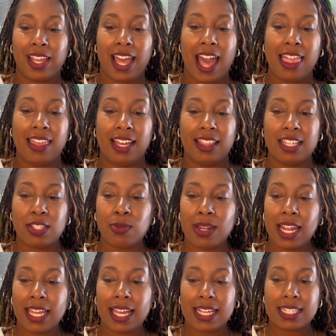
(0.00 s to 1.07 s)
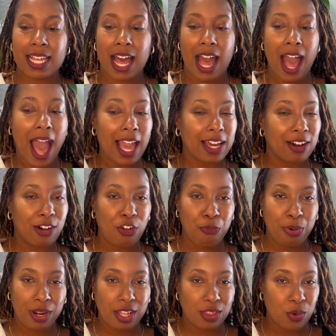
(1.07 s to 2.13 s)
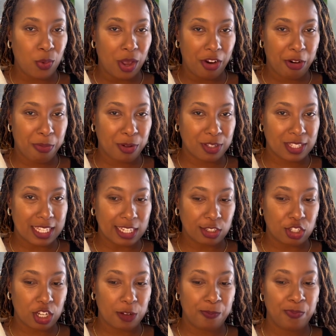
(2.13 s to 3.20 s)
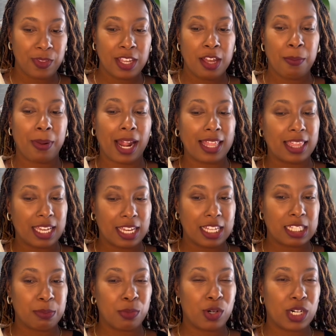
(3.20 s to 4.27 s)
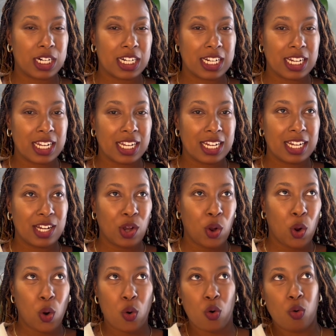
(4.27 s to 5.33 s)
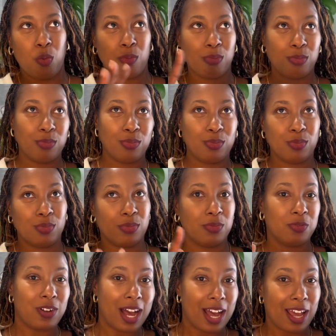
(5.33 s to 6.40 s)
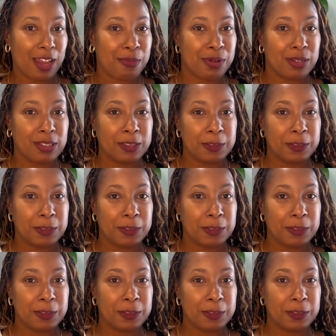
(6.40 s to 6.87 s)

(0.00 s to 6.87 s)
And then this one, I guess I could have put in the wearable section, but I think it's more home vibe.